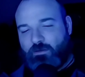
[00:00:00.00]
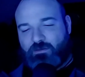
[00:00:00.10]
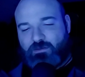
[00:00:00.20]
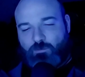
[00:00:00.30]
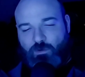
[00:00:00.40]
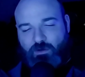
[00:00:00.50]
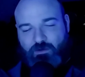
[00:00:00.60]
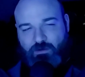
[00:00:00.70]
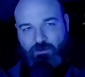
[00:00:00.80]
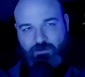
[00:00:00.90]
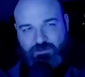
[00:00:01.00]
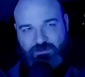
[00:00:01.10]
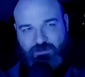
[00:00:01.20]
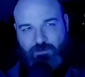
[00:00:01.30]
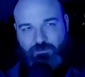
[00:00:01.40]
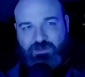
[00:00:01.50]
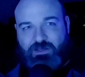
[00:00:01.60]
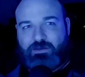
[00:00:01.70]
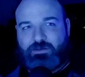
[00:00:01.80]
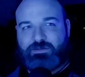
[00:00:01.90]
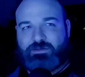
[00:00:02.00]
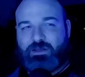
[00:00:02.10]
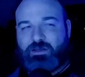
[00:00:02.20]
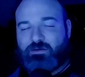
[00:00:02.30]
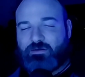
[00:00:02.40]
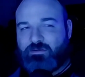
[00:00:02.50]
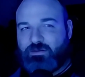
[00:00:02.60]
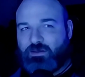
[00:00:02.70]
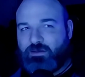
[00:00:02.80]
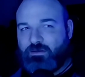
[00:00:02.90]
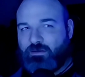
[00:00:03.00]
the work hard and sleep days, and the